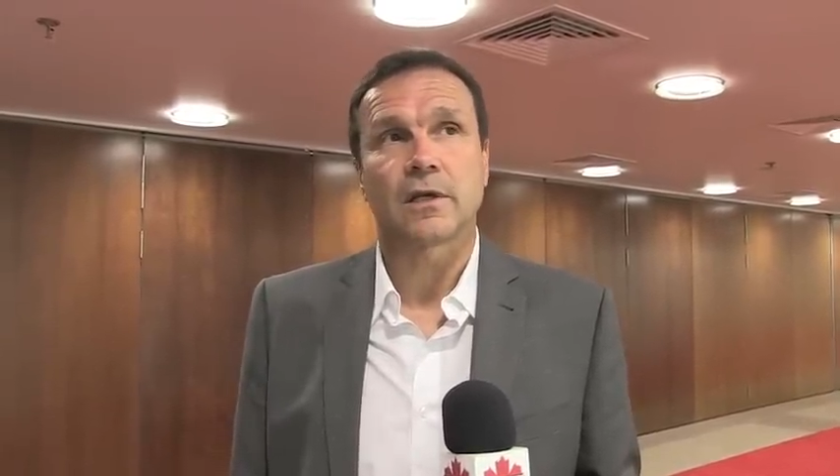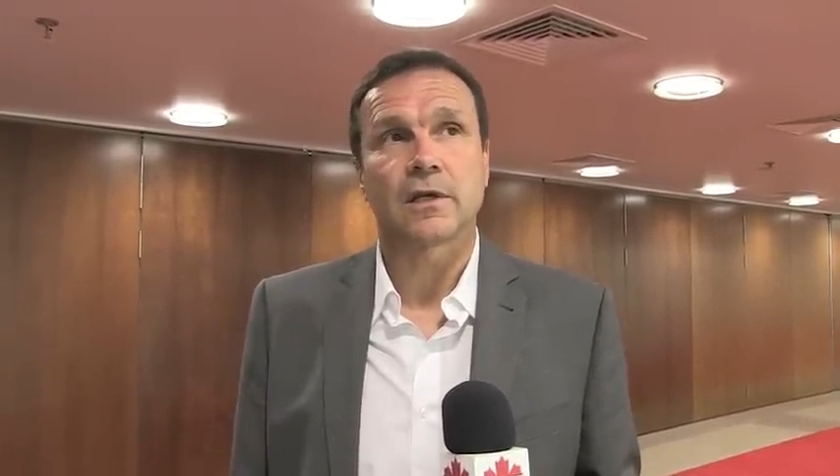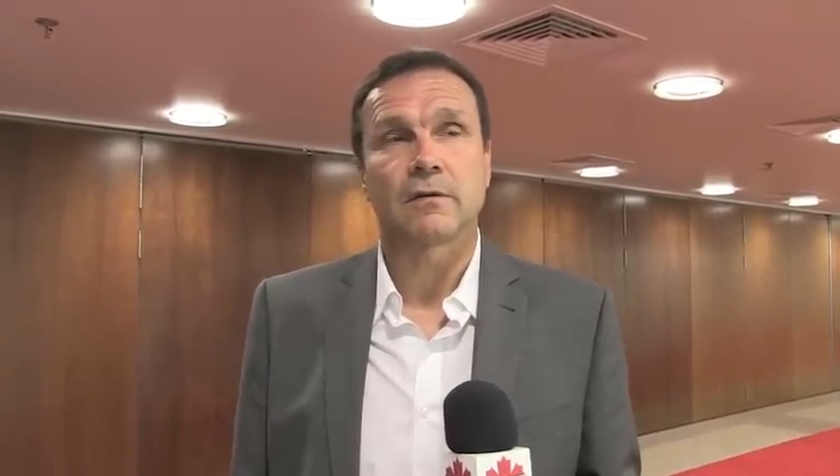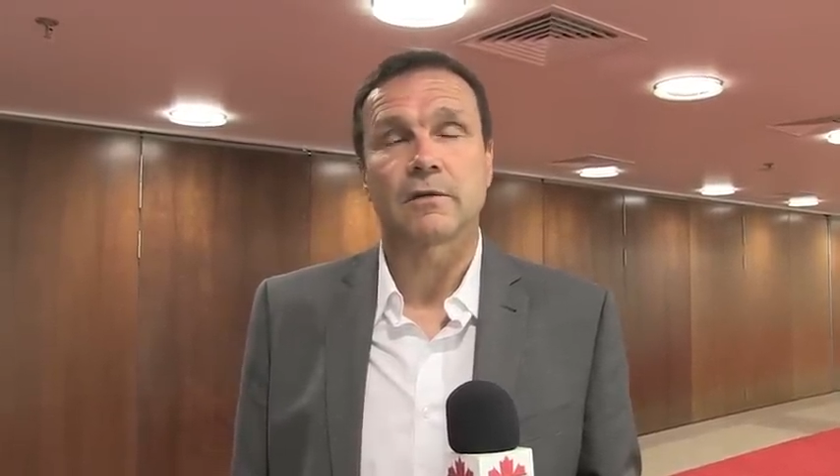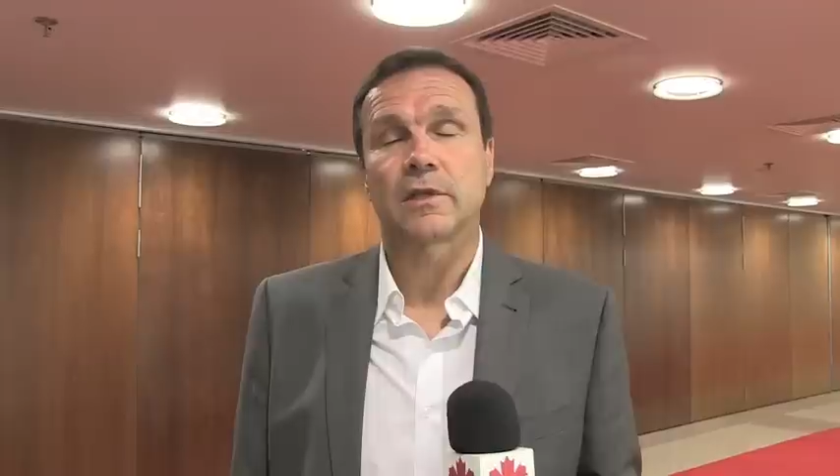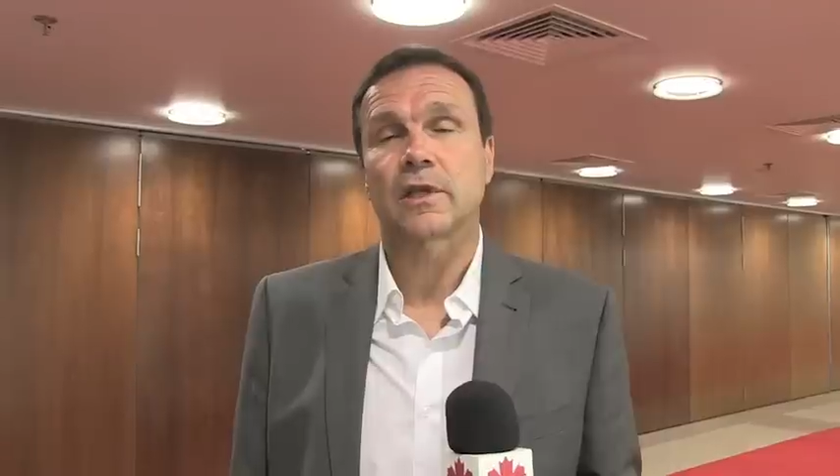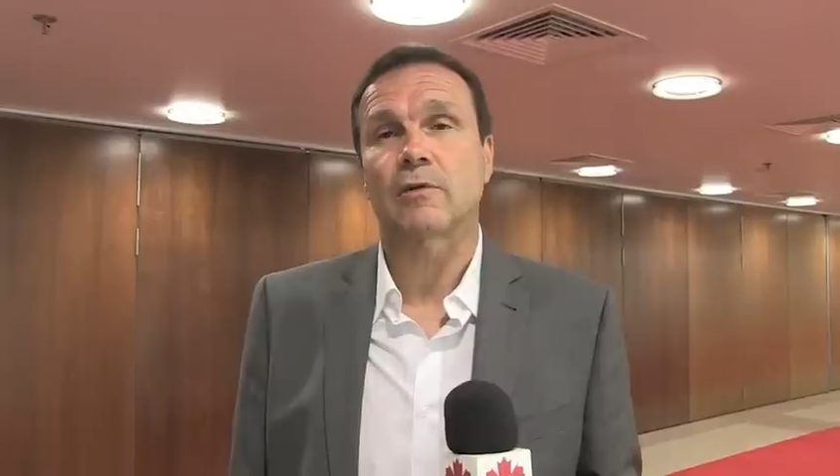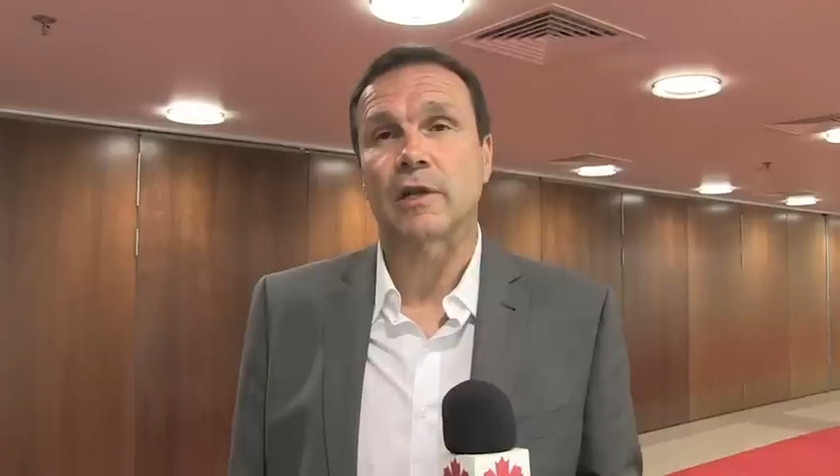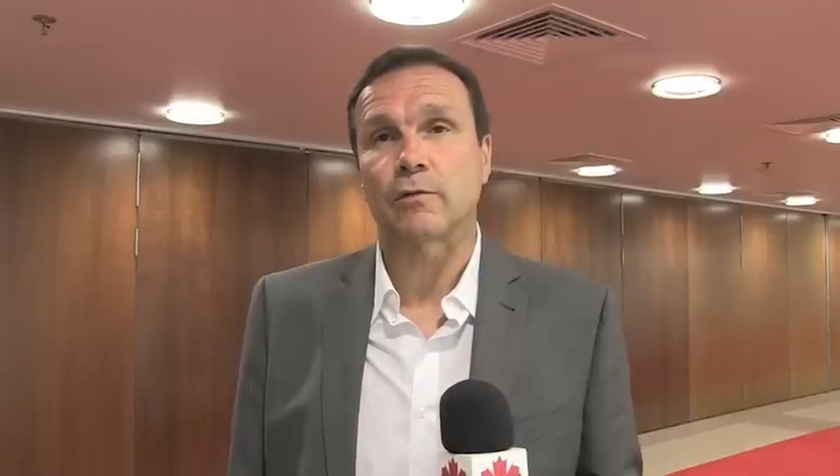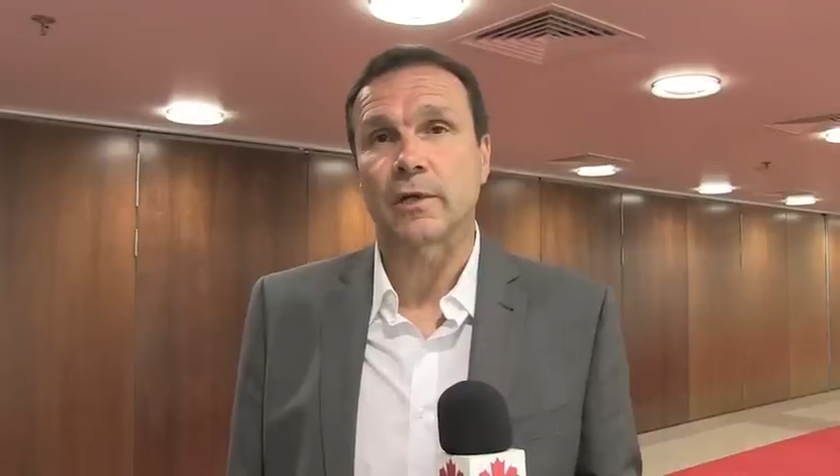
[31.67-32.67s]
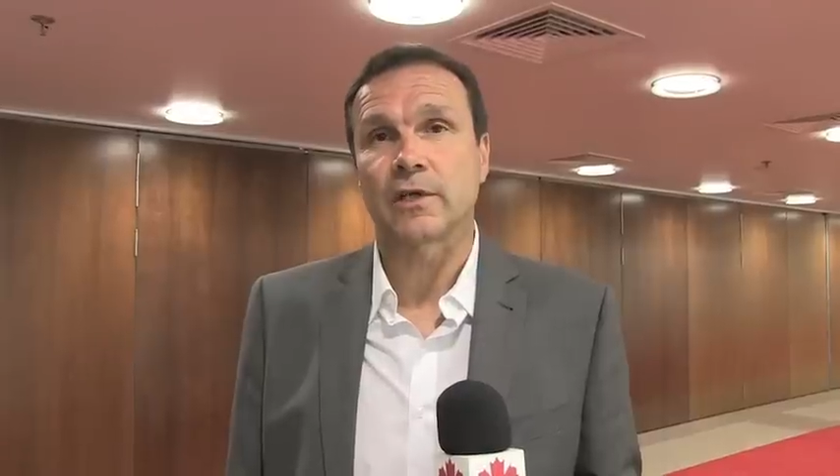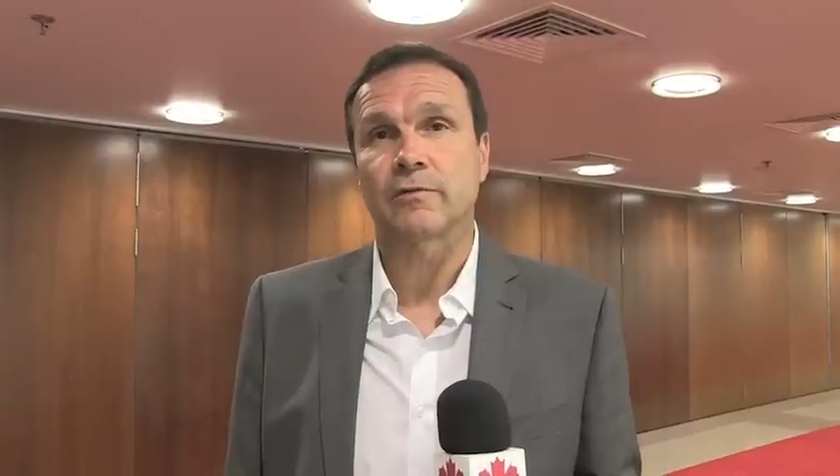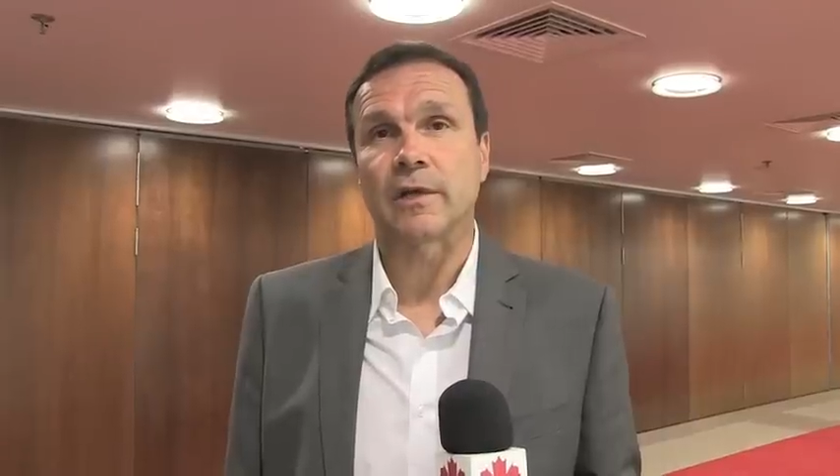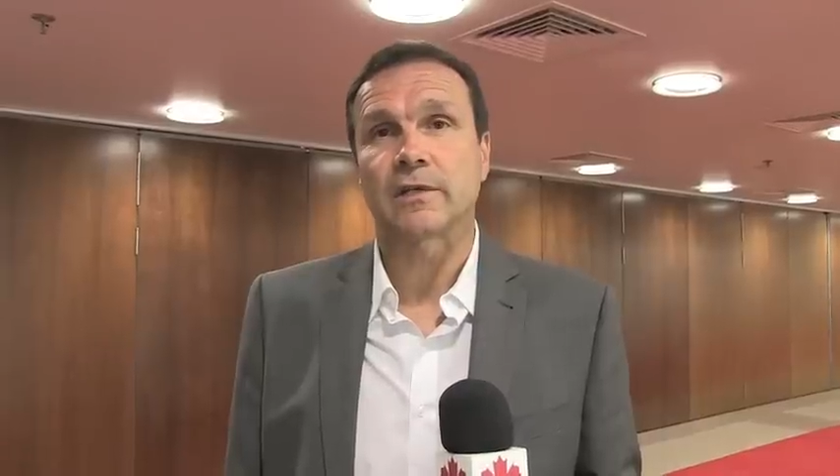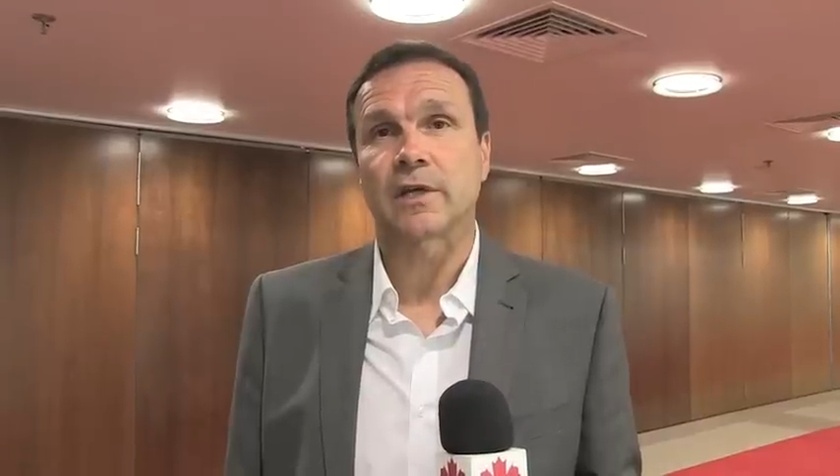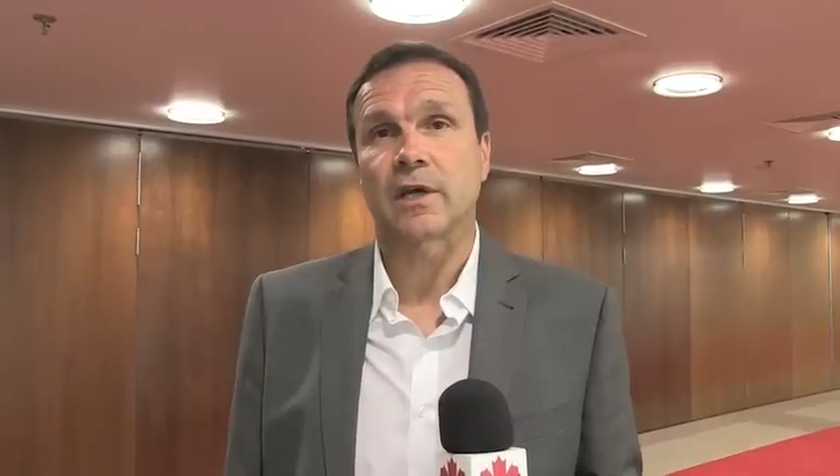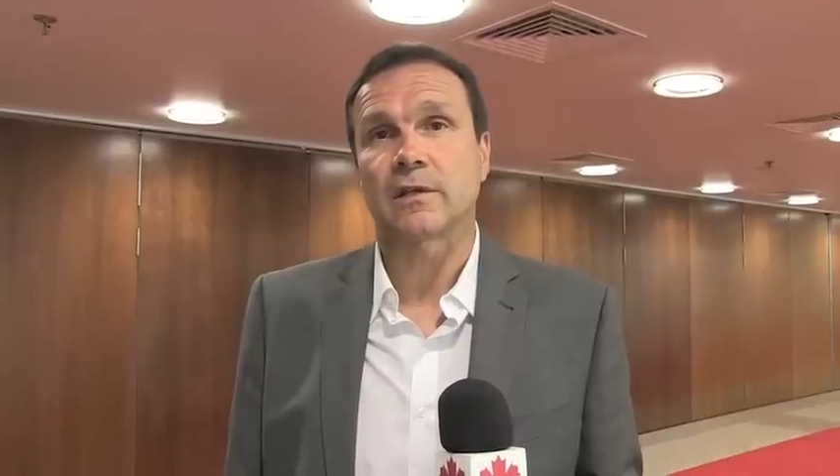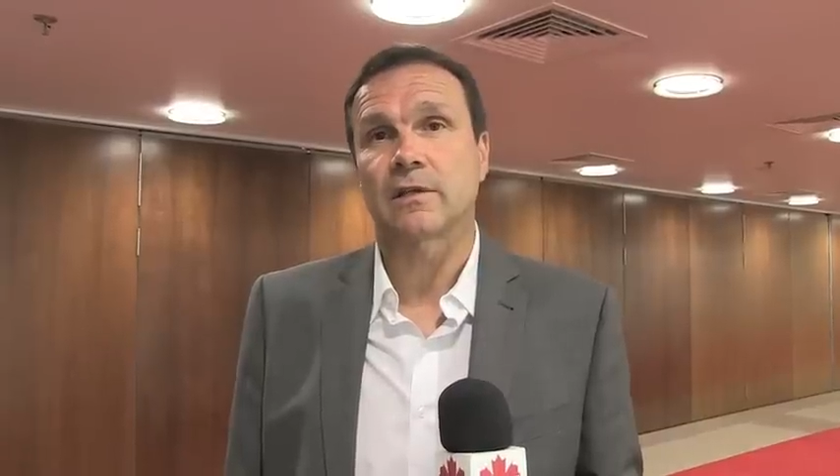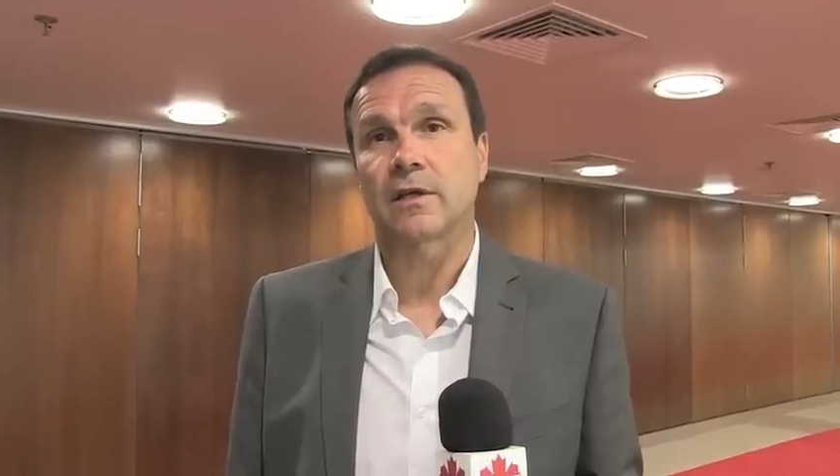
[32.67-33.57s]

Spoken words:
you know, we did quite well trying to get,